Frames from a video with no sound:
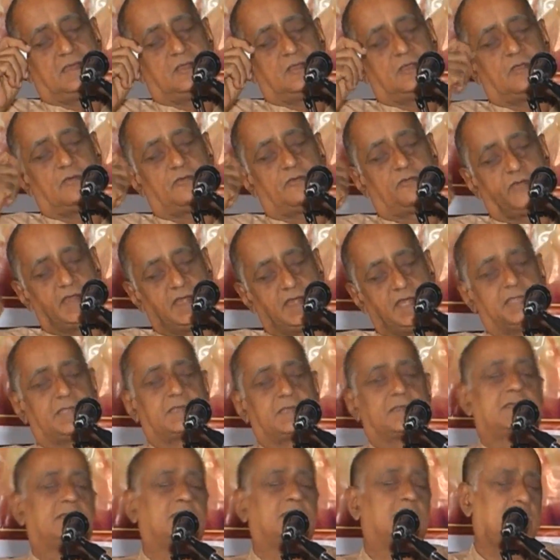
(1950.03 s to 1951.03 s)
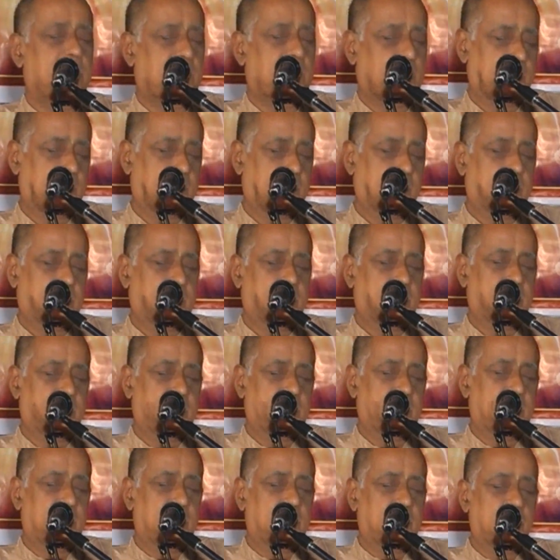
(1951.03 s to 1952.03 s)
You are finished,
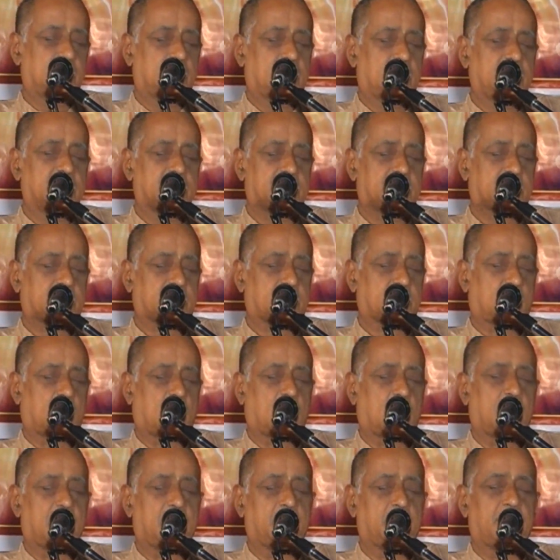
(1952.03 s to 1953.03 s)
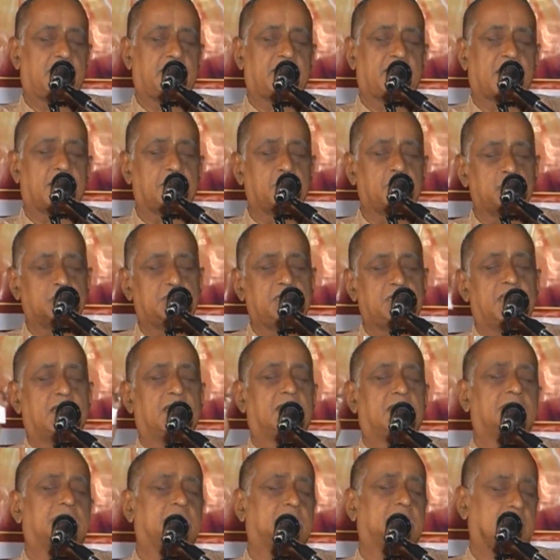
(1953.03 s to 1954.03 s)
you are destroyed by that
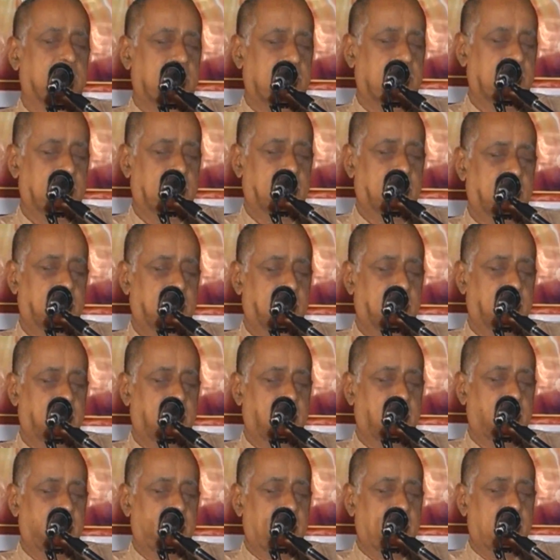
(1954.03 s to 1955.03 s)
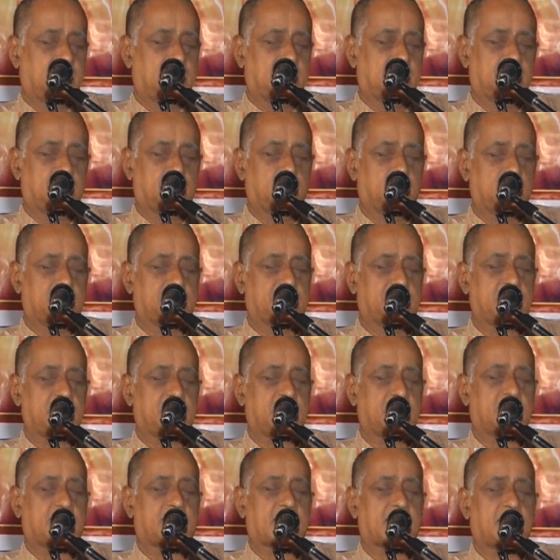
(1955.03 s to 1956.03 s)
buddhinasha. It is the
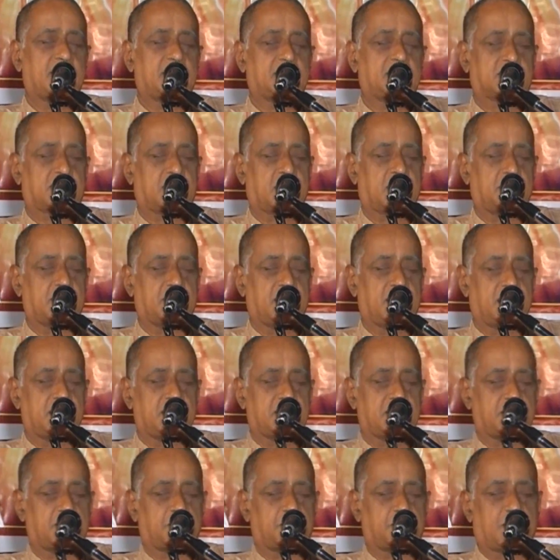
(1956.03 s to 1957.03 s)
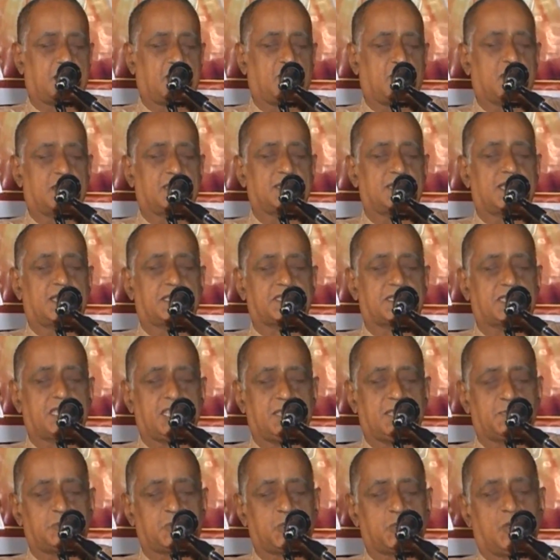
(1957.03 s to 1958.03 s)
buddhi, that discriminative power that
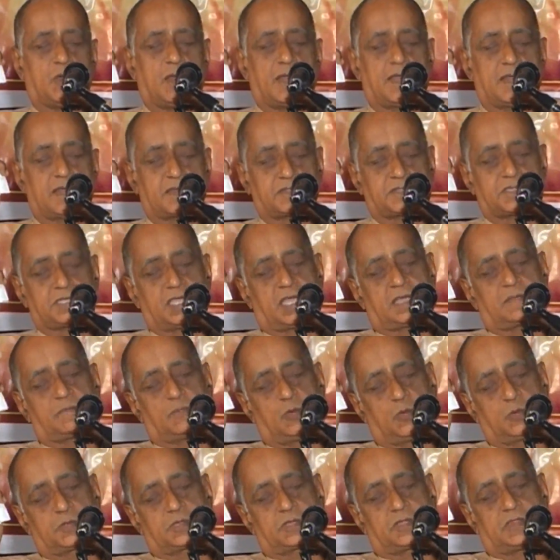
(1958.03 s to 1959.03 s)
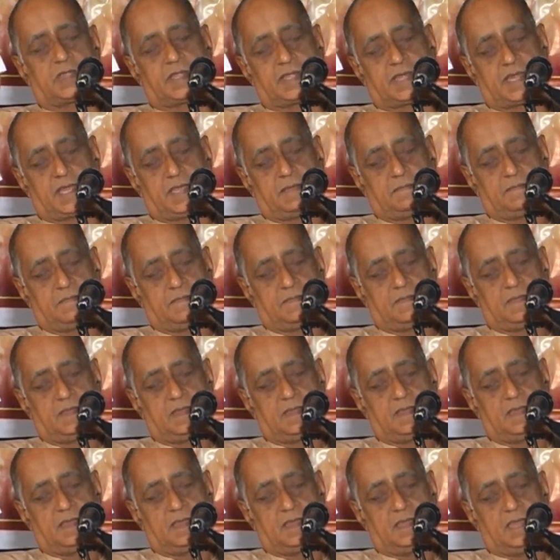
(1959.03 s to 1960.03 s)
keeps you under check most of the time.
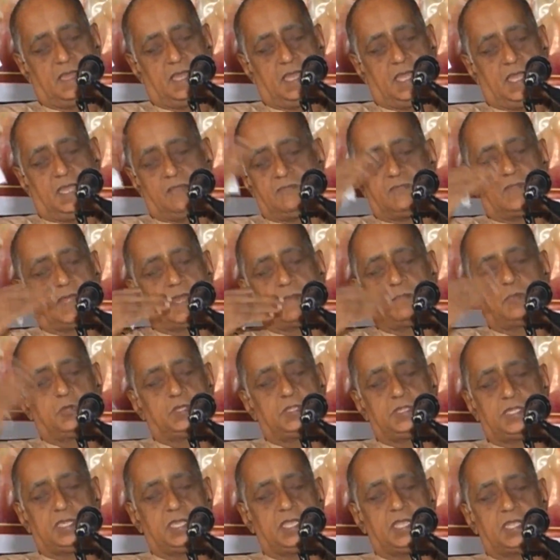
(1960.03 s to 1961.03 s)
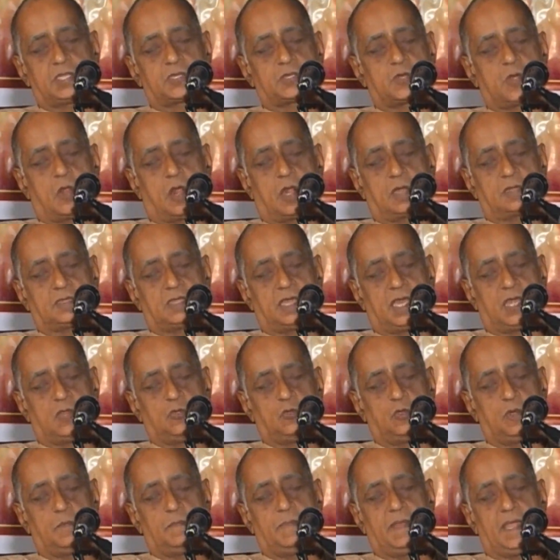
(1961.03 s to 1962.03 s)
If that buddhi is not there,
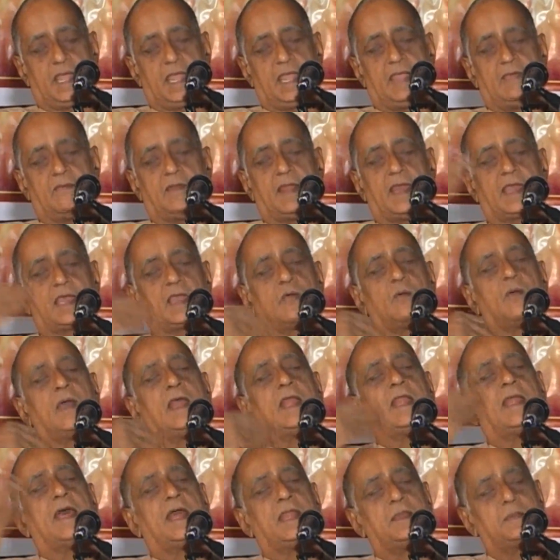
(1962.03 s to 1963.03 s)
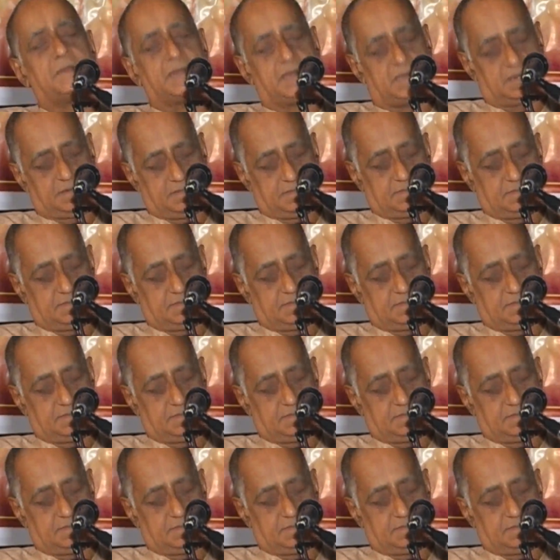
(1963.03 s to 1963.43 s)
you will behave like a wild animal.